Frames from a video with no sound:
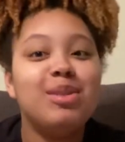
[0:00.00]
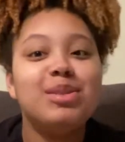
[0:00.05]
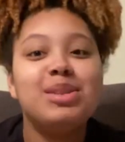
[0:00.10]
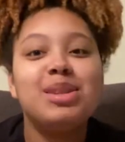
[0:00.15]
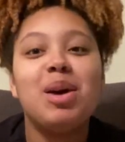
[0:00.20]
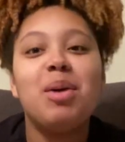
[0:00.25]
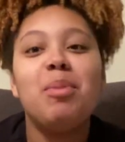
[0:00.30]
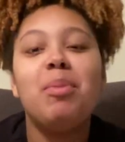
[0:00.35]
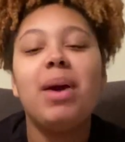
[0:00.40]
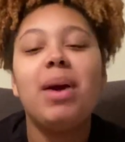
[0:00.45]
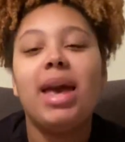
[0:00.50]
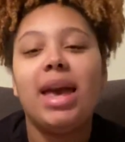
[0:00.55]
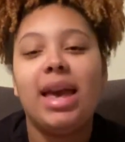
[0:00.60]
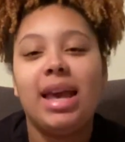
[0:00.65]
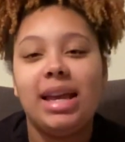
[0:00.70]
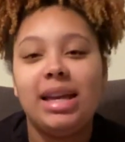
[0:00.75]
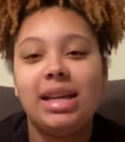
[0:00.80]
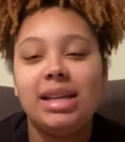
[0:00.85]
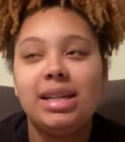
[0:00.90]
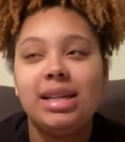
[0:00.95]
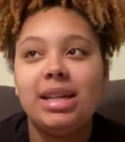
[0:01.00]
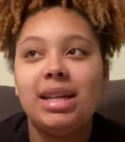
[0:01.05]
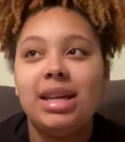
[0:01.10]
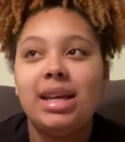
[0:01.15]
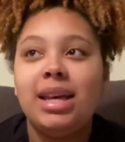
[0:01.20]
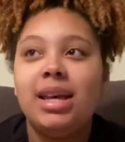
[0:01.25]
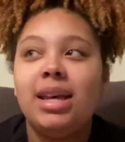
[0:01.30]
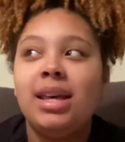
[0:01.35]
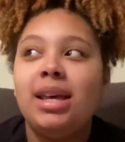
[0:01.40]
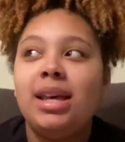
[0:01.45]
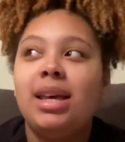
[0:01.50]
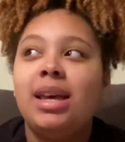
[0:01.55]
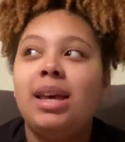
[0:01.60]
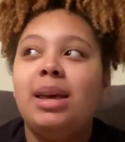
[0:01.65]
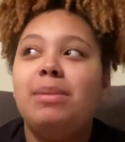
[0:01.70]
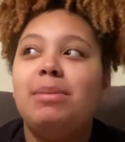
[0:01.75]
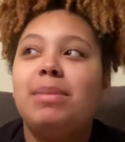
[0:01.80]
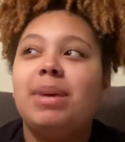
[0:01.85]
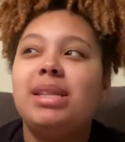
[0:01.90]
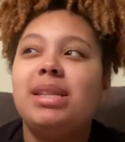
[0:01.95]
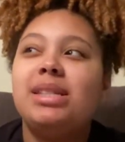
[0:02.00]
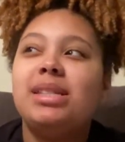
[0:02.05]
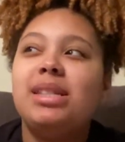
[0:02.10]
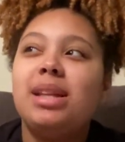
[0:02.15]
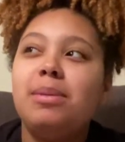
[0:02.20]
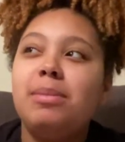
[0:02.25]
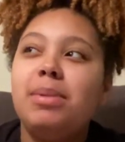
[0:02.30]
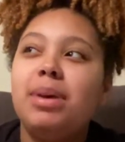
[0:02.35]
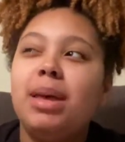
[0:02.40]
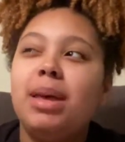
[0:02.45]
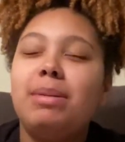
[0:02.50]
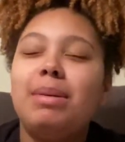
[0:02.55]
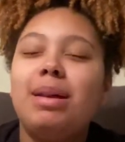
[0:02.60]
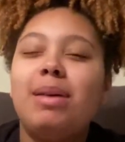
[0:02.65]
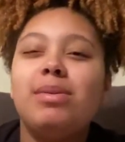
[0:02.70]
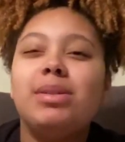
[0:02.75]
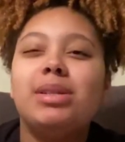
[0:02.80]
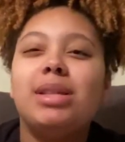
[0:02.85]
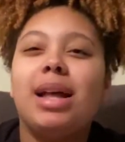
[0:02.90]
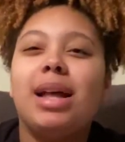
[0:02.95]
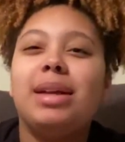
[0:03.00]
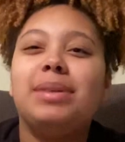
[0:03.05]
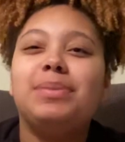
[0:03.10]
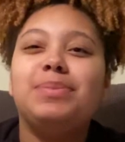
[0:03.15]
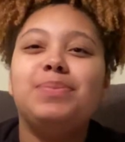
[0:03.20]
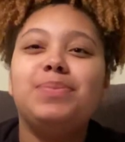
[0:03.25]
a pain in my stomach, and I was like,